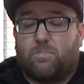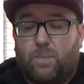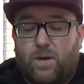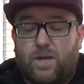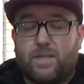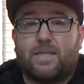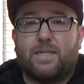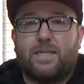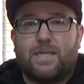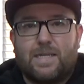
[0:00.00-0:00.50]

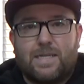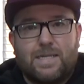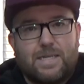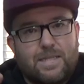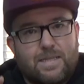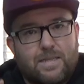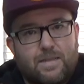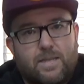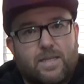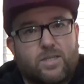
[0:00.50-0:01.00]
But
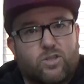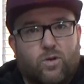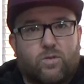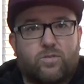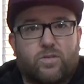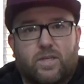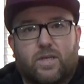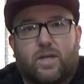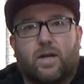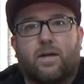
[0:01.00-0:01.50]
let's go out
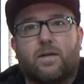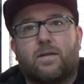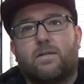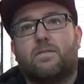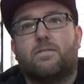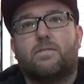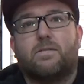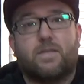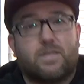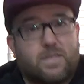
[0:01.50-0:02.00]
to the car
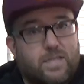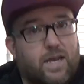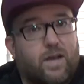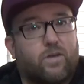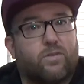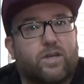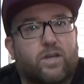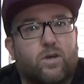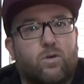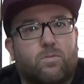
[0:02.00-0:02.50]
and see how
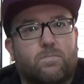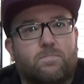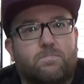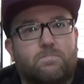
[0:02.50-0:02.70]
they go.